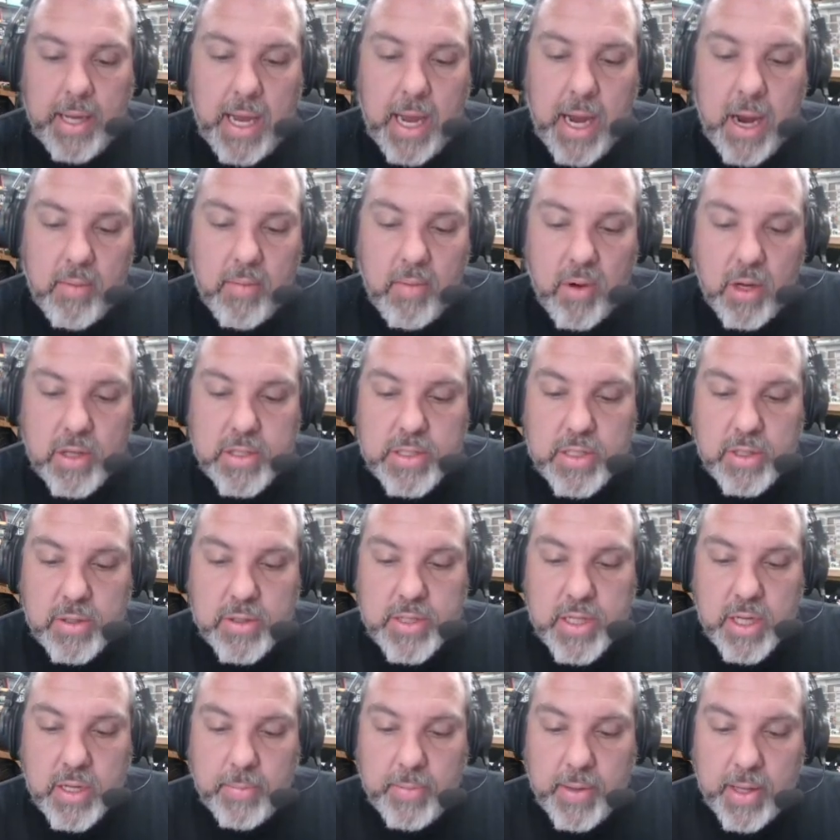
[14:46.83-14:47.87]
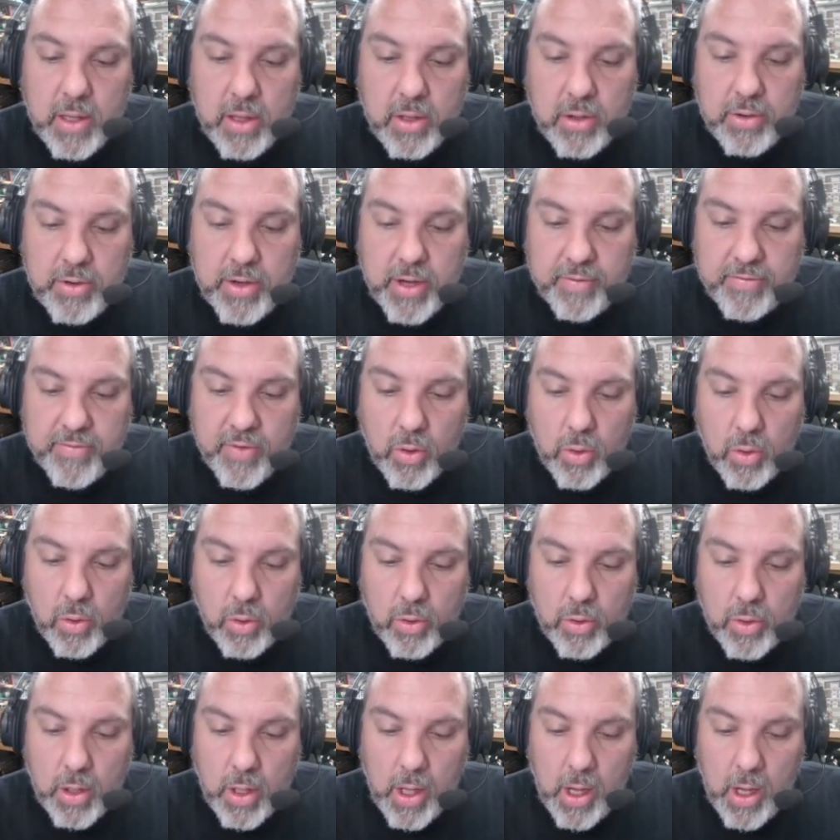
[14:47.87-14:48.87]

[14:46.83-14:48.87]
camera, so it's going to be a little difficult,